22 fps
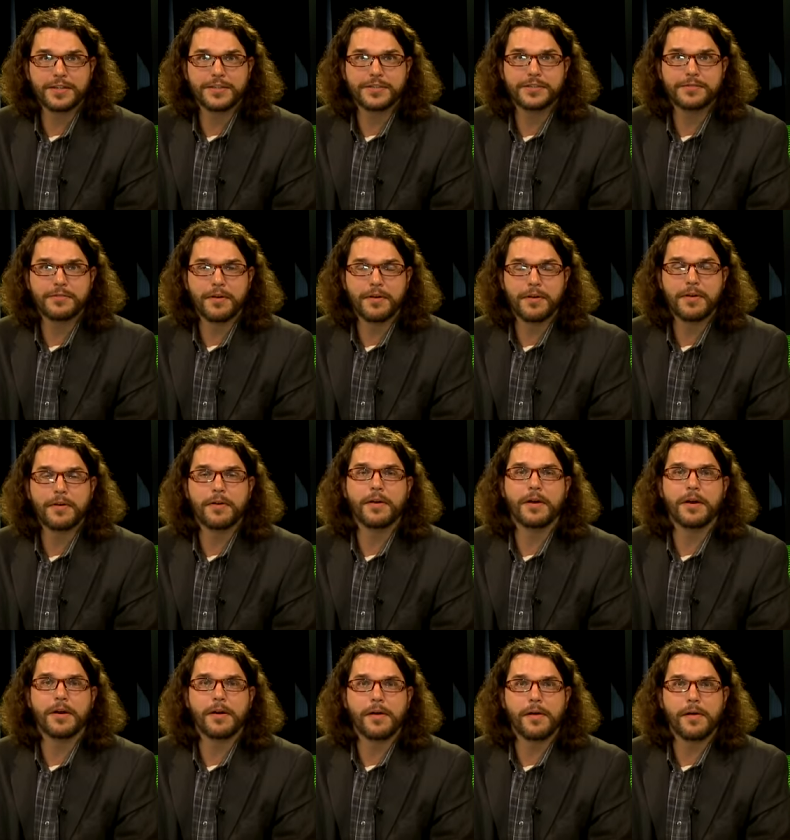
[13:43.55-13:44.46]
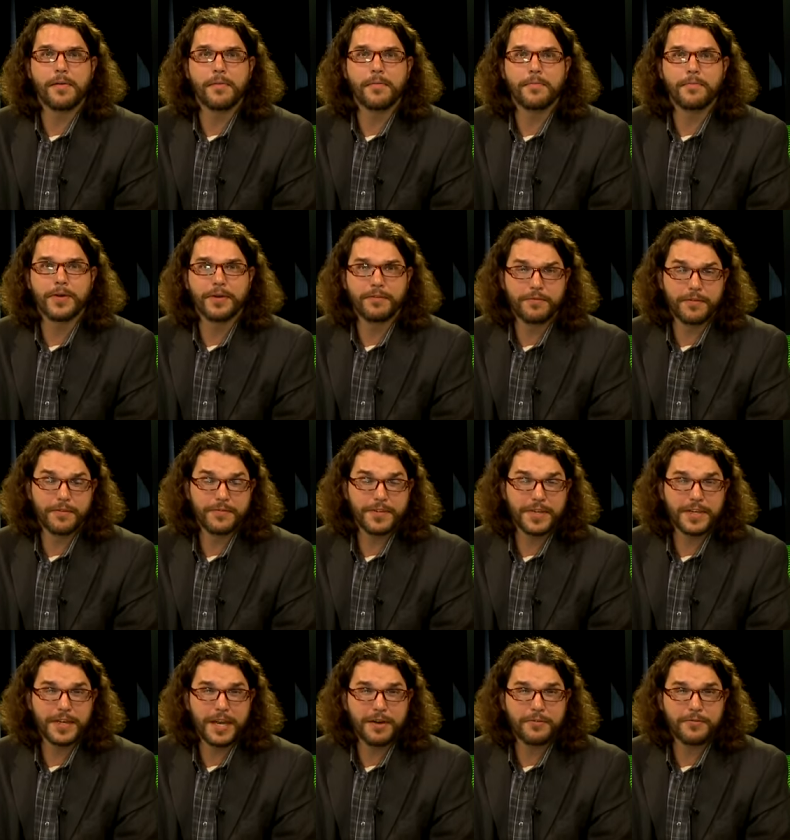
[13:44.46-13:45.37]
It's uh, we have
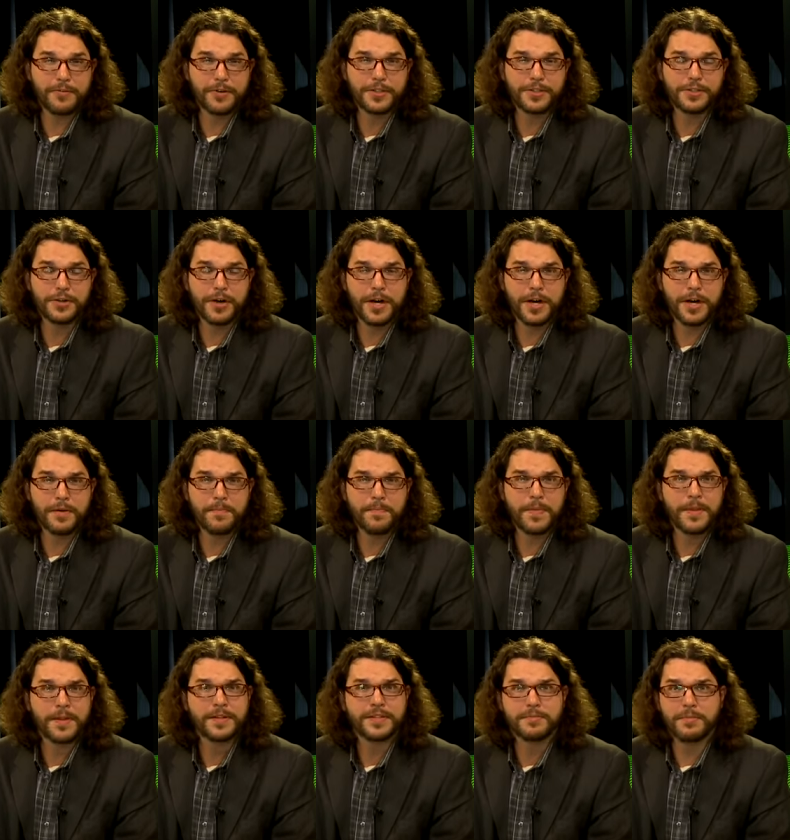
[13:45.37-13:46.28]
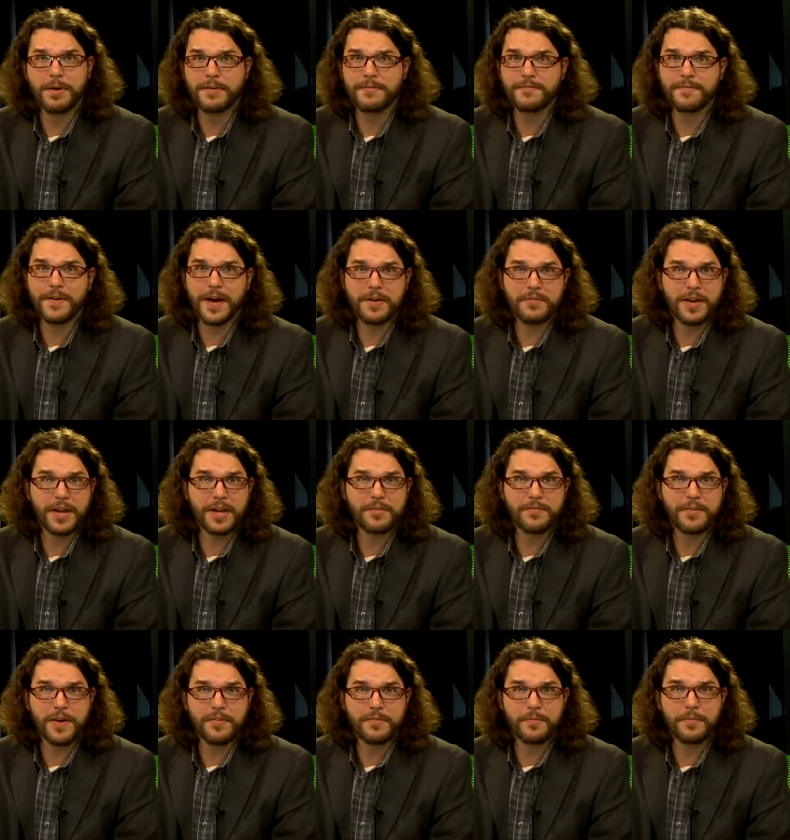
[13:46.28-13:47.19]
15-day free trial about
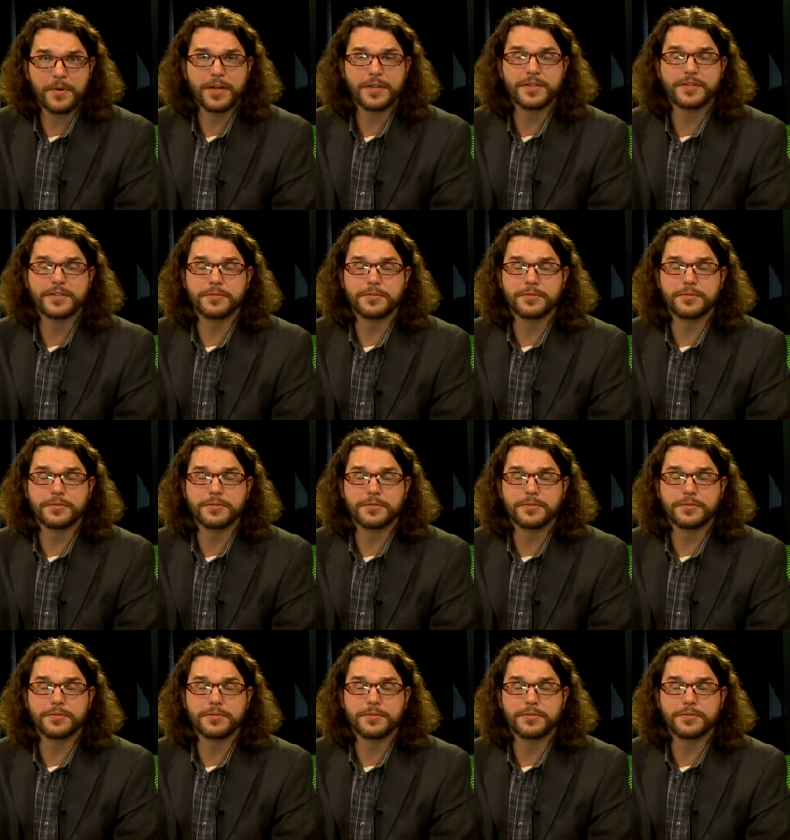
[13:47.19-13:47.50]
$5.95 a month.